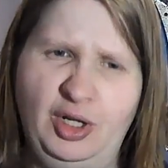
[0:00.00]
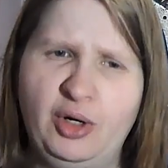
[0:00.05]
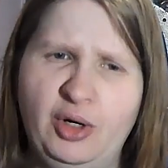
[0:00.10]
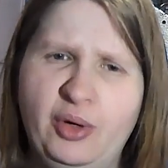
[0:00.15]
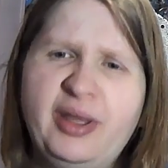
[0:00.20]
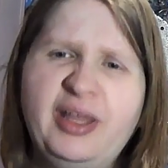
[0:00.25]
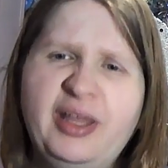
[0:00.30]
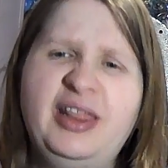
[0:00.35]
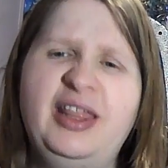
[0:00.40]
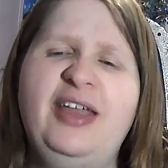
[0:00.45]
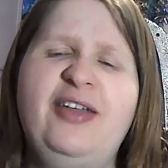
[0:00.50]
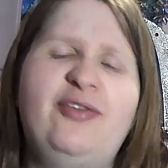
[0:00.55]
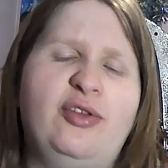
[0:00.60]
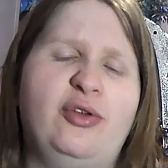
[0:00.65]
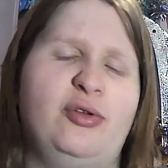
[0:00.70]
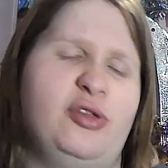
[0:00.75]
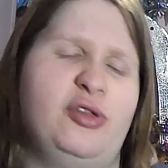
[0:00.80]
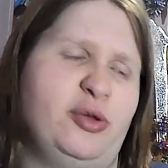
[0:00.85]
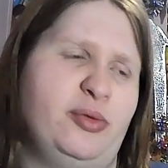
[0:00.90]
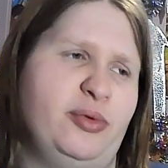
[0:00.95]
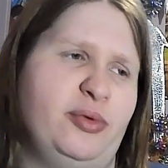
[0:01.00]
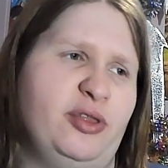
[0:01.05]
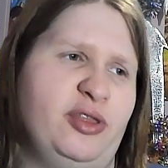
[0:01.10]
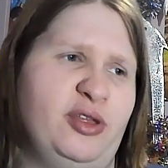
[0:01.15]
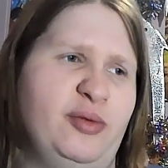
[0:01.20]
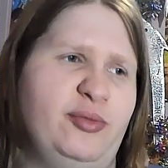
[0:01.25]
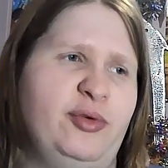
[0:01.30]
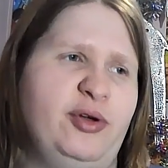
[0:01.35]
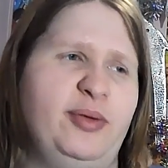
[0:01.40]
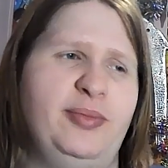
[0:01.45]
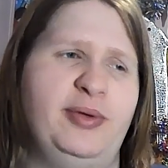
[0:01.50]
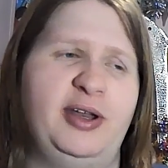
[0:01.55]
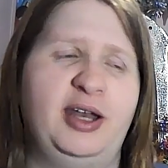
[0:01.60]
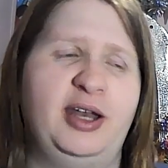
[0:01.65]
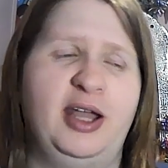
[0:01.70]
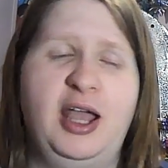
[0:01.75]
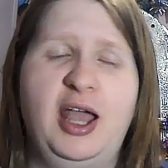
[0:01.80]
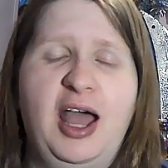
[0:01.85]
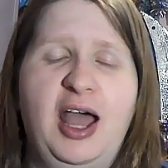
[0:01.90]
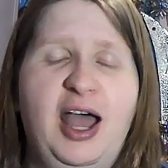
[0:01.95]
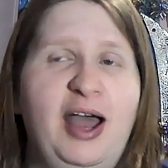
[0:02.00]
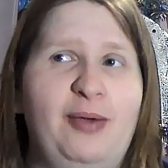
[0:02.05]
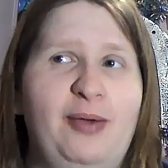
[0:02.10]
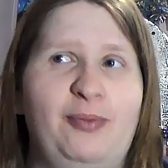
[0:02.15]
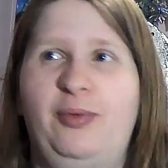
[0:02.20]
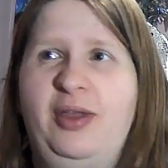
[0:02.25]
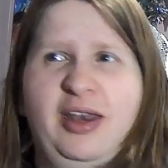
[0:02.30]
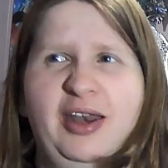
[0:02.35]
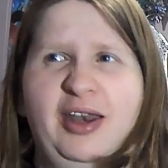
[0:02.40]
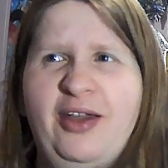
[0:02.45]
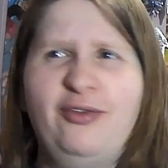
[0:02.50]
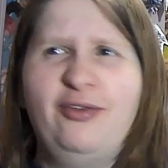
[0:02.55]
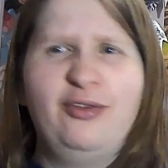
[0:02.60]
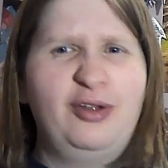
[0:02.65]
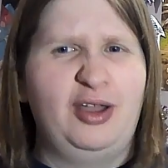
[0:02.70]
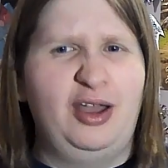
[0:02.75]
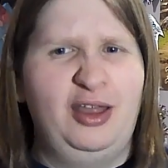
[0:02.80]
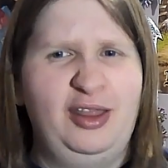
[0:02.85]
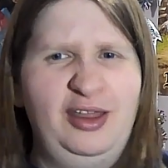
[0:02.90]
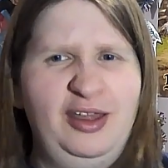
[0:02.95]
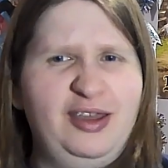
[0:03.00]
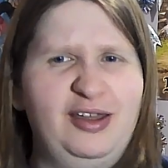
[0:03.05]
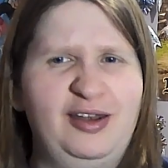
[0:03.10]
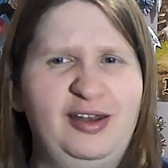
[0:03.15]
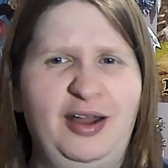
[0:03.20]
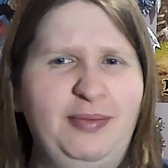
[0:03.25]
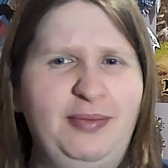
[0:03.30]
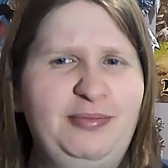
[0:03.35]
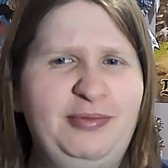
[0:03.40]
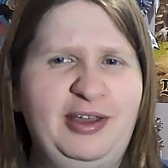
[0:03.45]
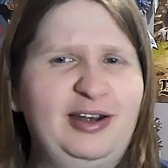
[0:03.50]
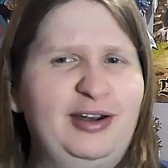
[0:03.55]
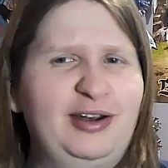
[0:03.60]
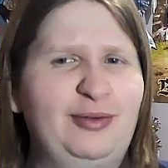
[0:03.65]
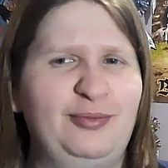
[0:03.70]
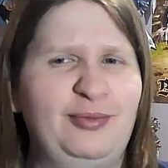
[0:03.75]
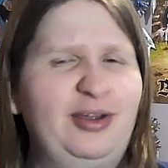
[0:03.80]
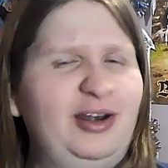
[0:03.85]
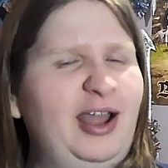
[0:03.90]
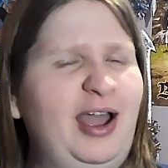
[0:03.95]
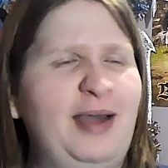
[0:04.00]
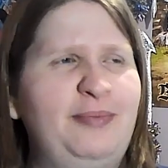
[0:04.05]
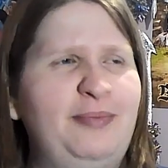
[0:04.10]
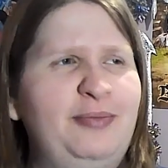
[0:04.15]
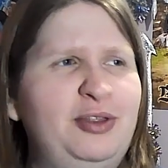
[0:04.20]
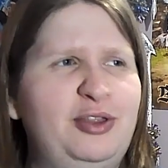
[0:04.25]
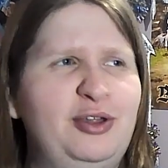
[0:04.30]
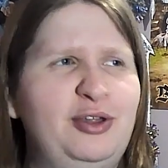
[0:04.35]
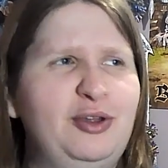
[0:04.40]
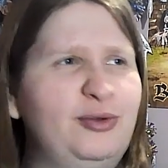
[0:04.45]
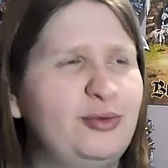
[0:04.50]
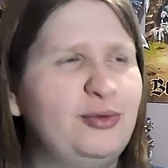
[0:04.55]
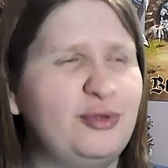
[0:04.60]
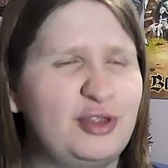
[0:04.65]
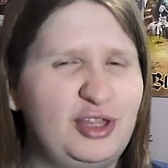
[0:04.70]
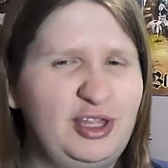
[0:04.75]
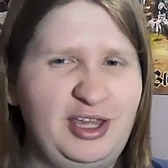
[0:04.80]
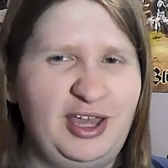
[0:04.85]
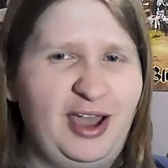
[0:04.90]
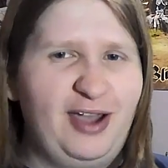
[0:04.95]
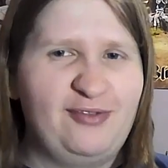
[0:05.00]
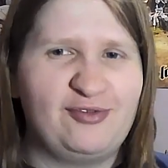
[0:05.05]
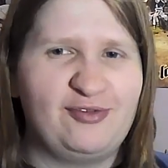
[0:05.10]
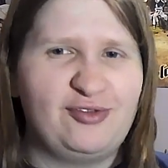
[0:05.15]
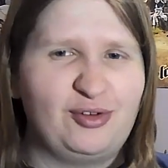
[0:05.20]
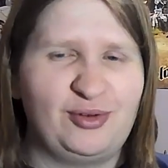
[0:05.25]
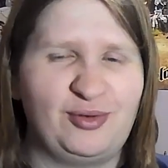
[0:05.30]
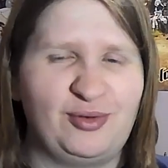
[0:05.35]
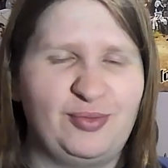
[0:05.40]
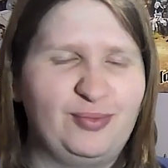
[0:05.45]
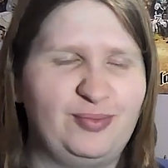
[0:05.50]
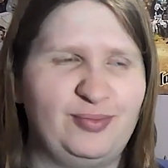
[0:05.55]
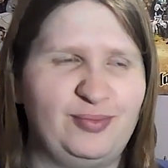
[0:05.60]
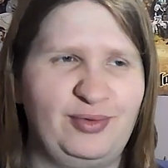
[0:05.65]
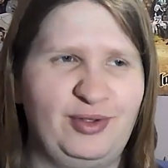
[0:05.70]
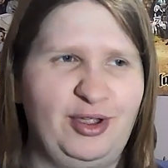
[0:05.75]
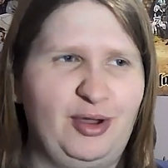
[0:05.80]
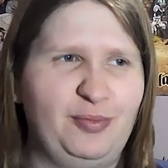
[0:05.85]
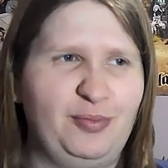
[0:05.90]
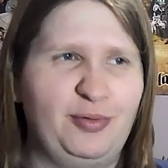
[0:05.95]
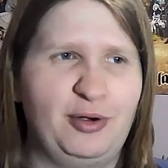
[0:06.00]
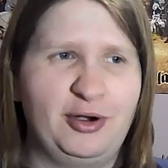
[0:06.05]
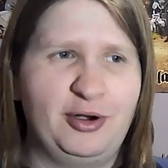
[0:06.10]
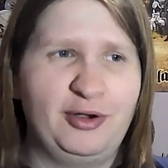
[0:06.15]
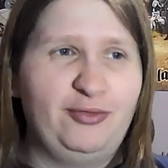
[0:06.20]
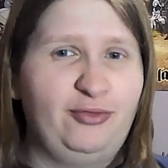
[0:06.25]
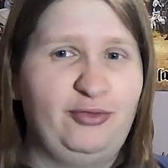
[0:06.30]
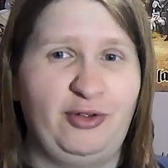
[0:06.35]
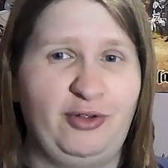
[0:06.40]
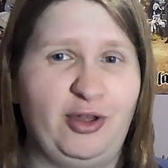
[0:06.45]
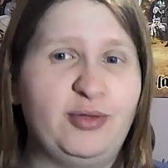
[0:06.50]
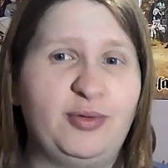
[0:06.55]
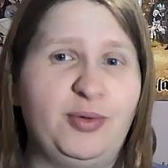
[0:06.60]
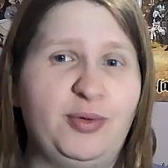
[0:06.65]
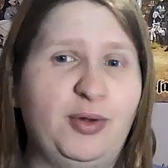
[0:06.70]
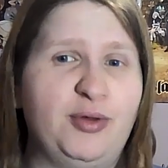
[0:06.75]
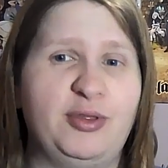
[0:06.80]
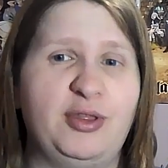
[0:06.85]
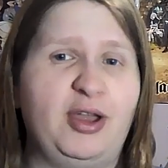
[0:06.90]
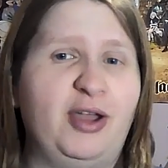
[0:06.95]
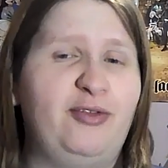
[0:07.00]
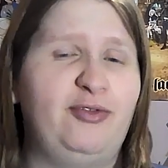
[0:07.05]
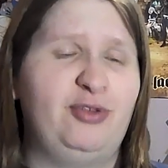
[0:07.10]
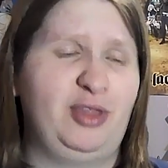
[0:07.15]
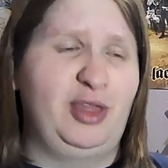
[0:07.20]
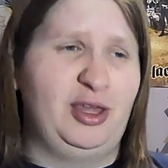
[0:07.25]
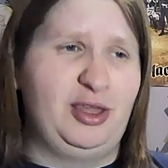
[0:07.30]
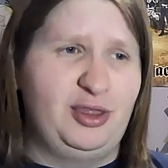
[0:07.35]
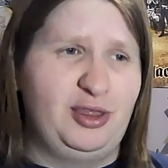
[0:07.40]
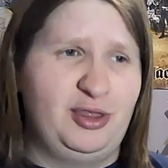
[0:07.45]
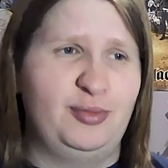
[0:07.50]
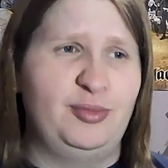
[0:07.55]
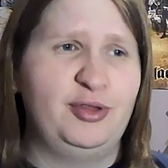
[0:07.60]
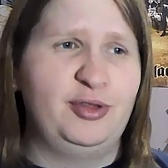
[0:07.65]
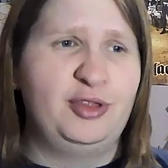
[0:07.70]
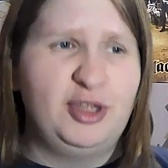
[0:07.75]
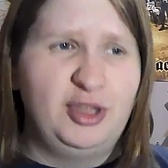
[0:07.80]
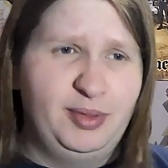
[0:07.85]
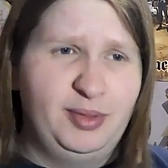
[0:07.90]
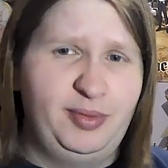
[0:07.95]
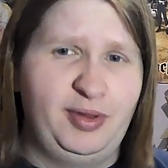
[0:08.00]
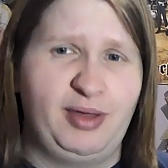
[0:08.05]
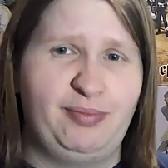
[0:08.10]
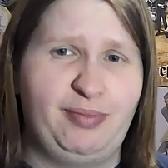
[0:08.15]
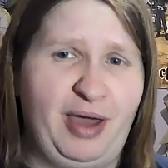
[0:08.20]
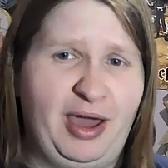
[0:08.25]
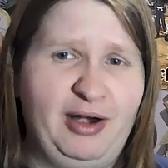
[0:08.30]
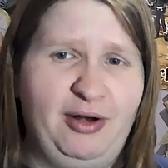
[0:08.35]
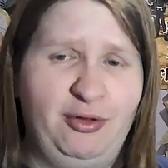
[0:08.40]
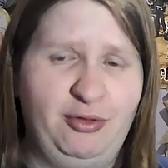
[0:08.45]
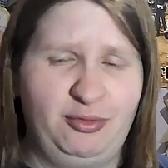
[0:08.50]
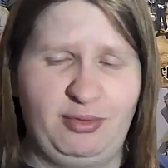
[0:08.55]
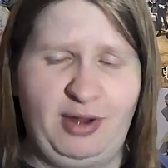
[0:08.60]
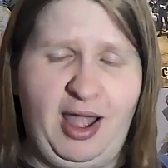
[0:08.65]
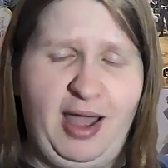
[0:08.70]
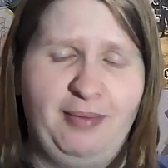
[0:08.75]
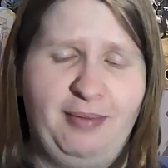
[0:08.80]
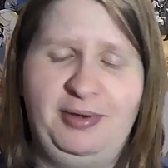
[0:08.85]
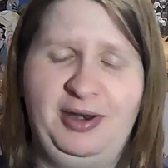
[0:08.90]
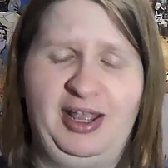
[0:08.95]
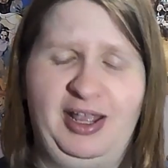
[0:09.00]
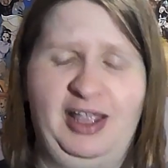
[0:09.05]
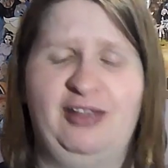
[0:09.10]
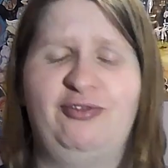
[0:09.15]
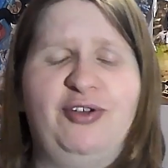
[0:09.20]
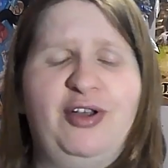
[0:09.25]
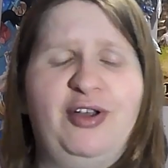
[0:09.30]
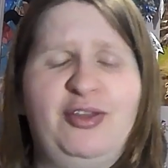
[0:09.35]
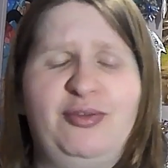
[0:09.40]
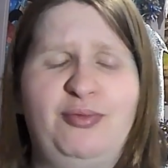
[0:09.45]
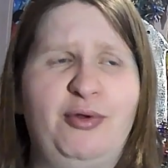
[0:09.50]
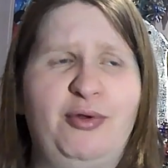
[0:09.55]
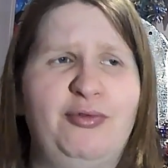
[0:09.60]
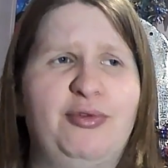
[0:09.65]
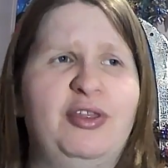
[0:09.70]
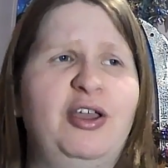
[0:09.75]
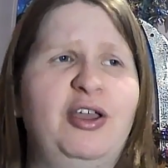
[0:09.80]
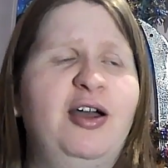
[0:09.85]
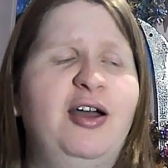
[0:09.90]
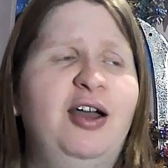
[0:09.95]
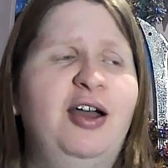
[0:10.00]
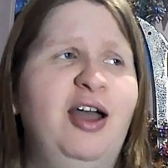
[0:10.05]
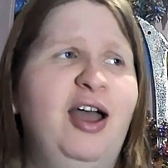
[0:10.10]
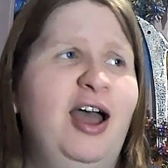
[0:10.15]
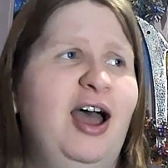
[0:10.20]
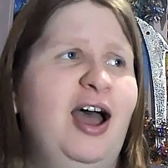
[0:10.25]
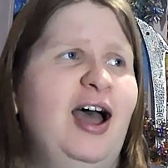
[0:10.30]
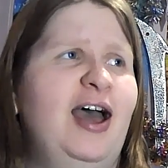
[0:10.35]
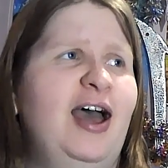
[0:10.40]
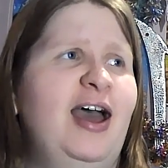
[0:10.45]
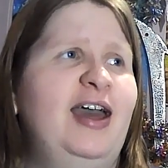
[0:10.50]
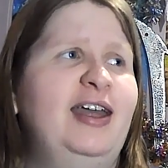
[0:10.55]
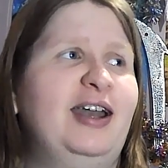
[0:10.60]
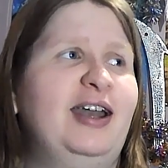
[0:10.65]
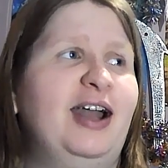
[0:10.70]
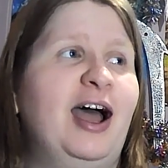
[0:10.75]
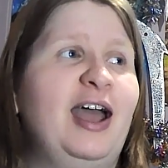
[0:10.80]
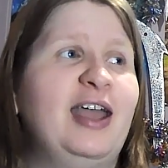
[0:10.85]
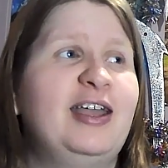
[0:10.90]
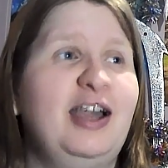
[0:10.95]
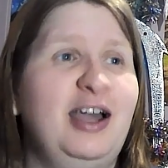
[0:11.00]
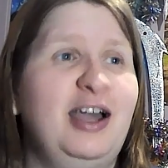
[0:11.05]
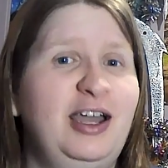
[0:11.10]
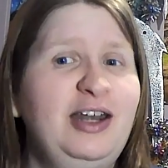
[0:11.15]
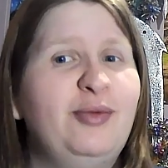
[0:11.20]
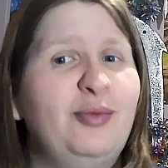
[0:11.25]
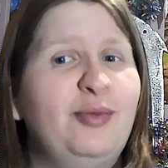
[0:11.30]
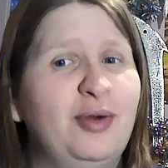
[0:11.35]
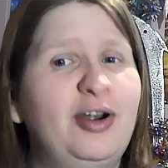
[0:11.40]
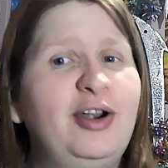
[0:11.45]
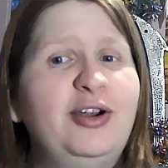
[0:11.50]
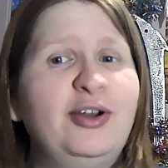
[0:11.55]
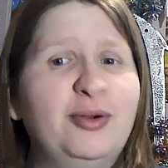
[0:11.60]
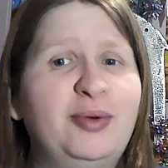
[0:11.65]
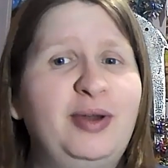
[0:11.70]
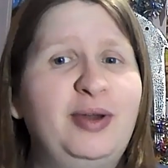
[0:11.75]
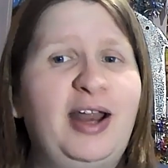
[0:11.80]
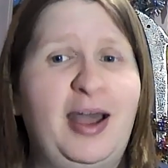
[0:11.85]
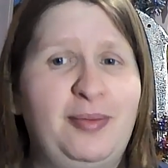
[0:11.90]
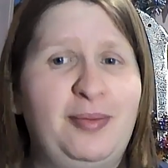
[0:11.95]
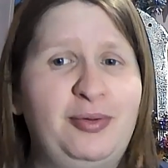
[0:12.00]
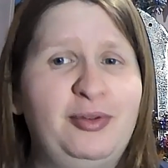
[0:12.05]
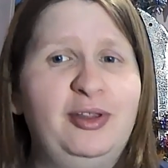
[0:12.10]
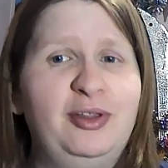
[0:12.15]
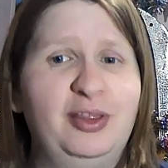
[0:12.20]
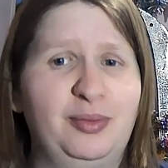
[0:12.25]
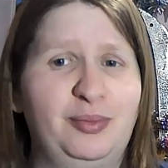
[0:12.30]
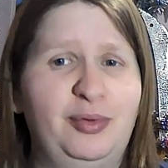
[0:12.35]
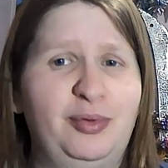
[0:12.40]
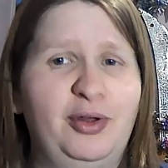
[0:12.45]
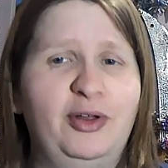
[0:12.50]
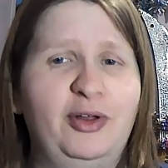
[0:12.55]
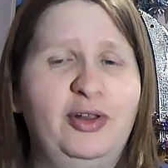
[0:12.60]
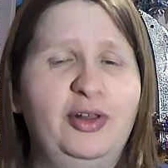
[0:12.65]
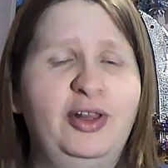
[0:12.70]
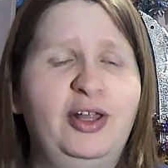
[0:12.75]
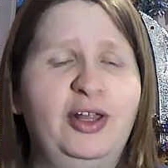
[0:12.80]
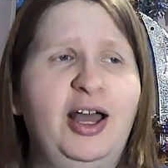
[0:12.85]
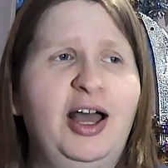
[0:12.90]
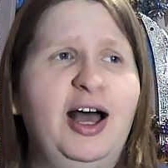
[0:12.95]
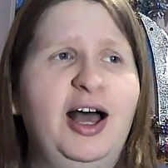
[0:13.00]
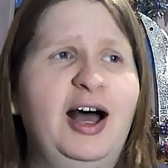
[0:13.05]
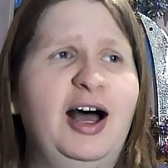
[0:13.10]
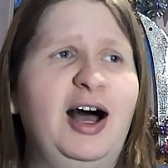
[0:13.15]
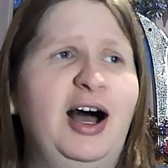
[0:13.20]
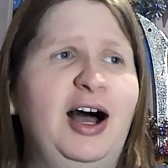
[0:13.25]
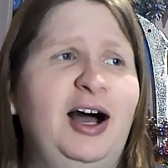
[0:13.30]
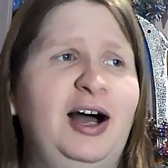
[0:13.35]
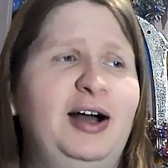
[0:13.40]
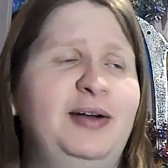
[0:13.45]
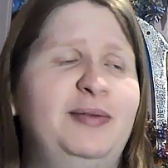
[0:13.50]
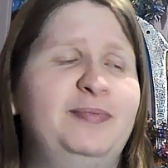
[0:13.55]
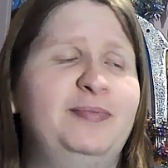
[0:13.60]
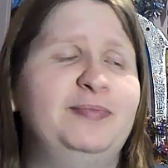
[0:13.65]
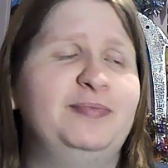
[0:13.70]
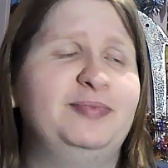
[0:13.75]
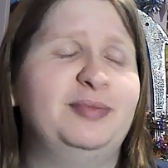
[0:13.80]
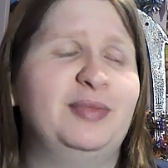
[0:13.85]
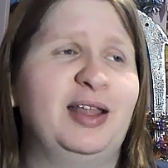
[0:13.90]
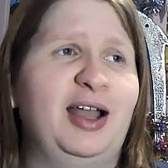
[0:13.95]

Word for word: or he leaves Ushi with someone, but we never got like an update on what happened to Ushi after, you know, part of Dressrosa after like so much of the big battles were happening in Dressrosa. And I kind of want to know what happened to the bull. Um,